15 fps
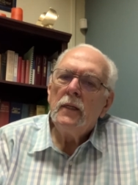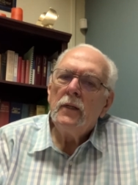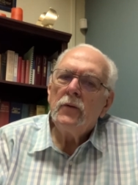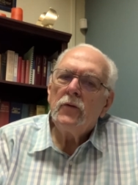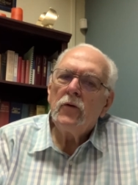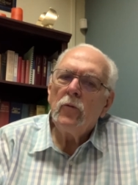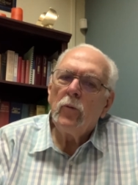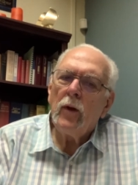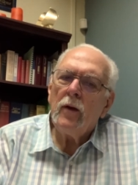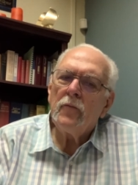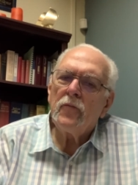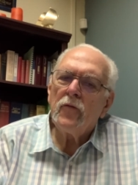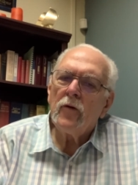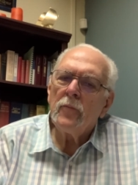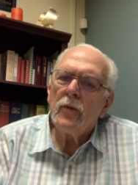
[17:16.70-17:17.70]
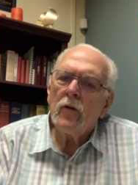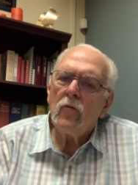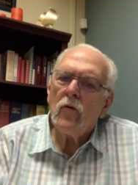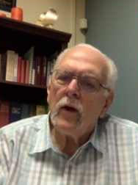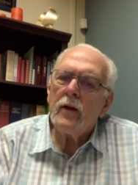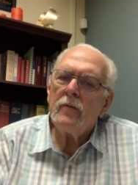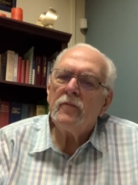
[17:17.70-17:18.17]
to reaffirm the
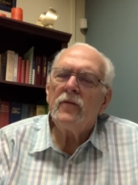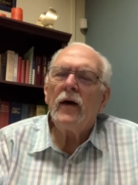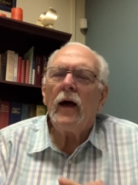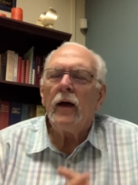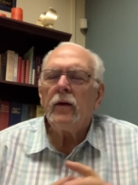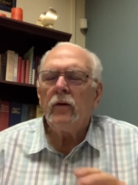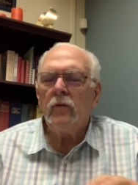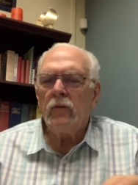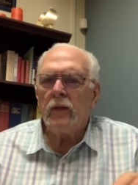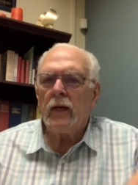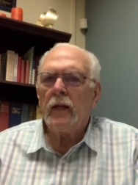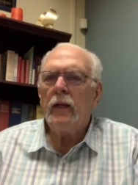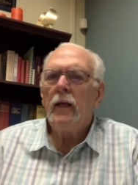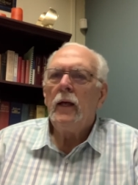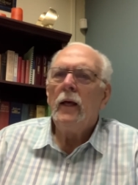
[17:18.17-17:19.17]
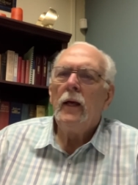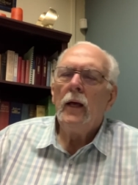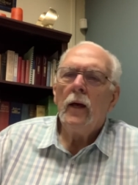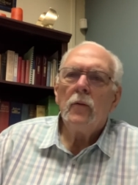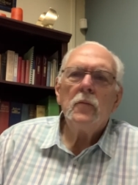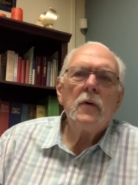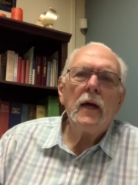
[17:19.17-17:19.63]
great value that
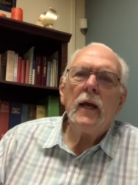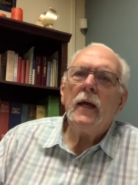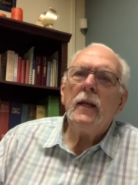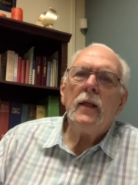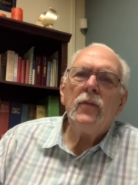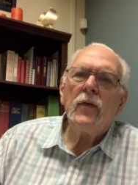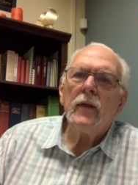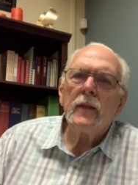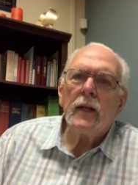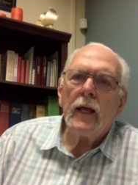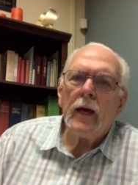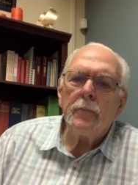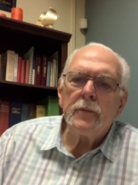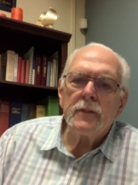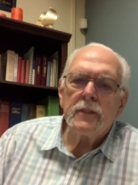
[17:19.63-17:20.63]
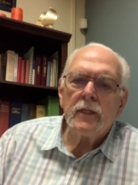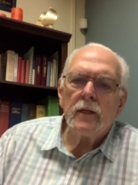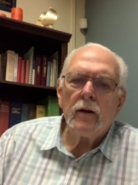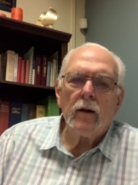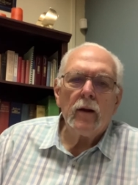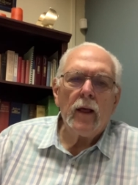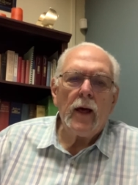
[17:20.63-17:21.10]
anything that happens in
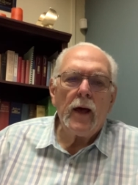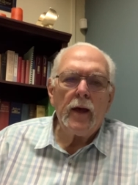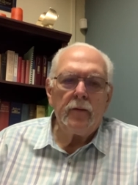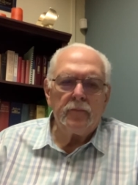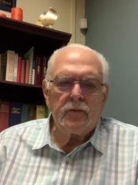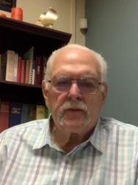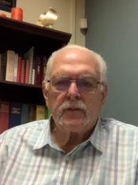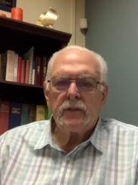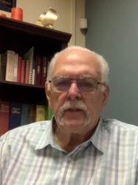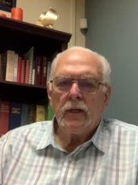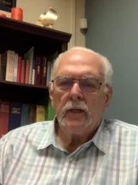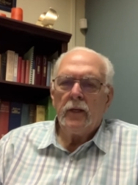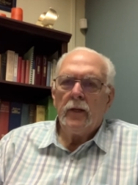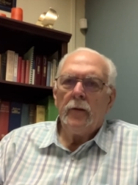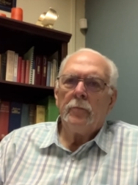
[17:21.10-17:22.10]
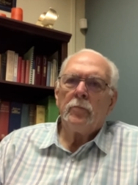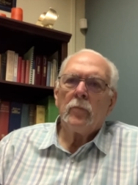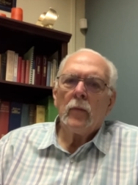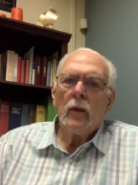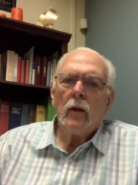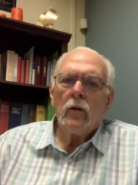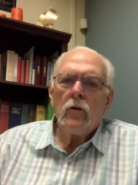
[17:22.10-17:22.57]
our lives,
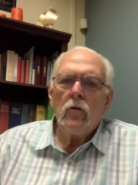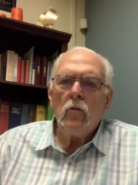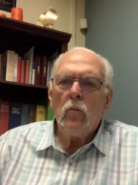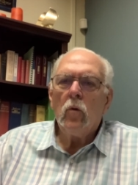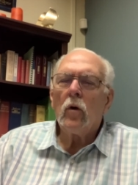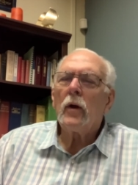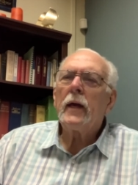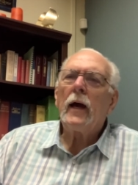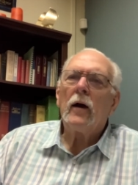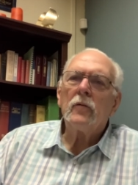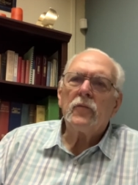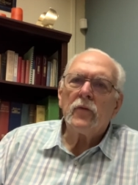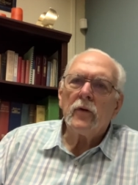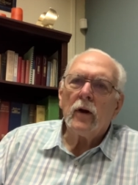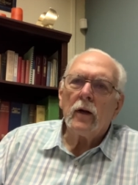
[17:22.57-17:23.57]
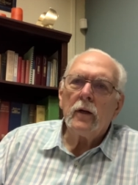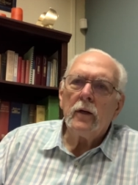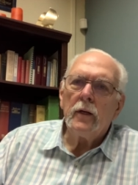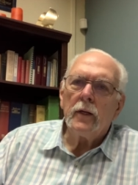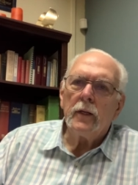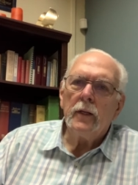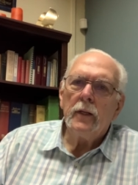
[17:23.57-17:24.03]
you work out for our
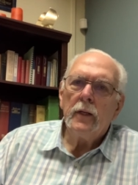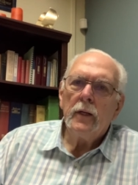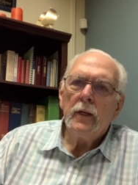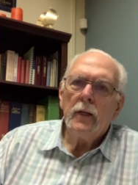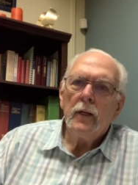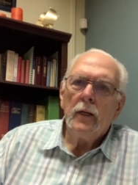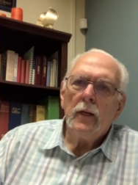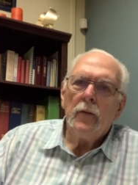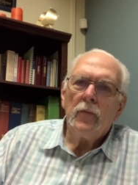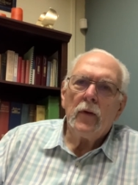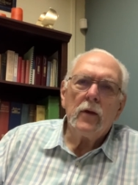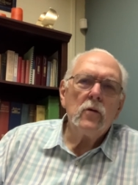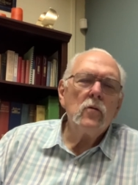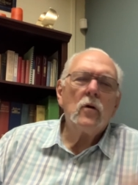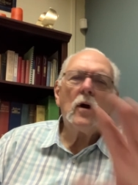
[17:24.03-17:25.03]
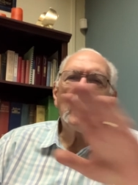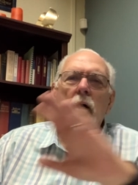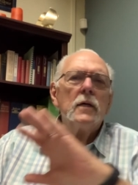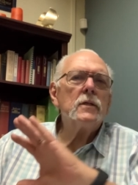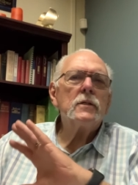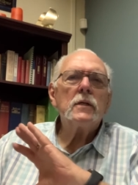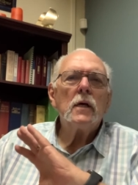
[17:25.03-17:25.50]
good, that you
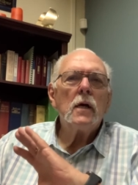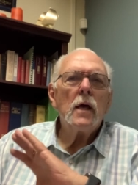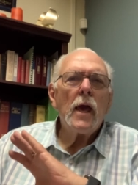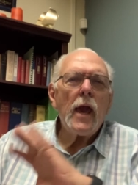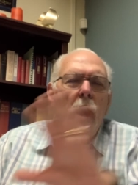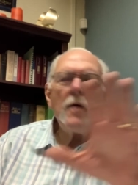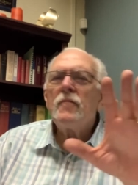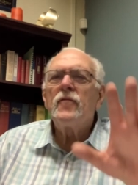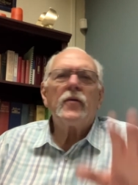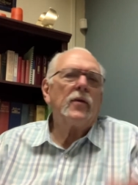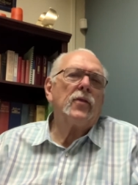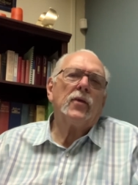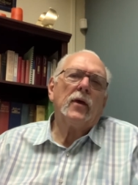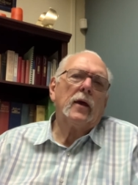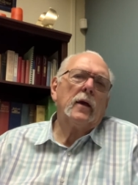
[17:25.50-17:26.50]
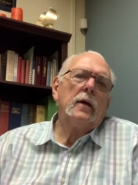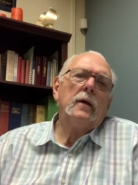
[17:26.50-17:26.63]
cause everything